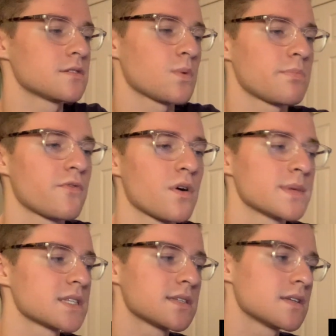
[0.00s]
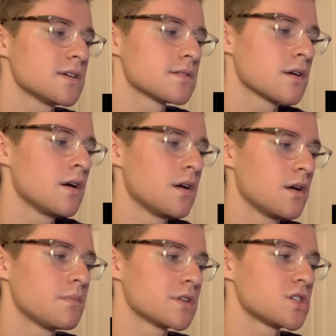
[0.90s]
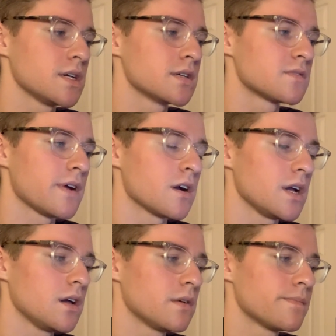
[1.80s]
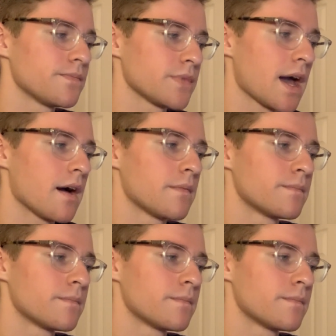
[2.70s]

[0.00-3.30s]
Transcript: what performance this is, but she is very, yeah.